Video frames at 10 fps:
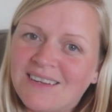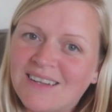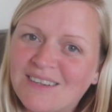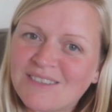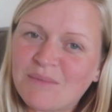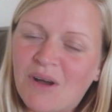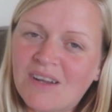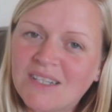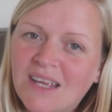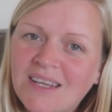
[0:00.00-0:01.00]
little summer
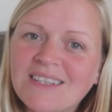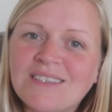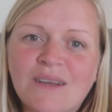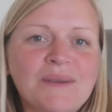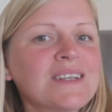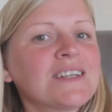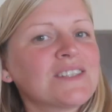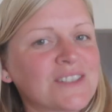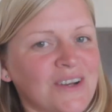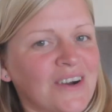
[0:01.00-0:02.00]
holiday is going
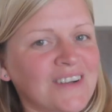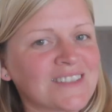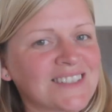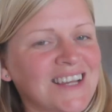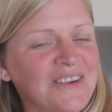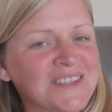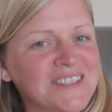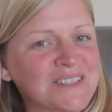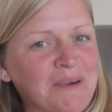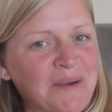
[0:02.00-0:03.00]
to start. I will
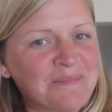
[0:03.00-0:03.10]
see you tomorrow.